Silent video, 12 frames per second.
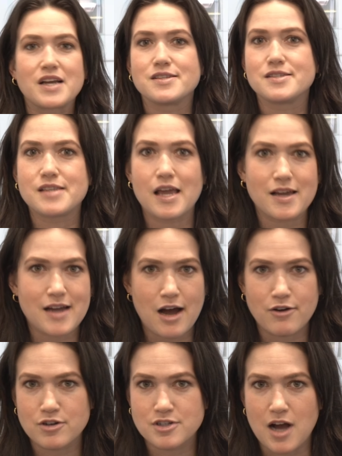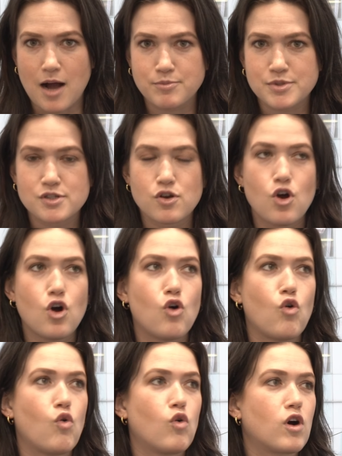zinc countertops
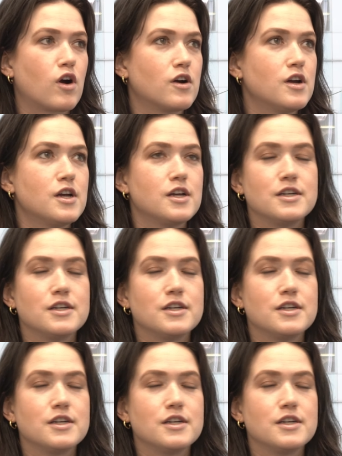or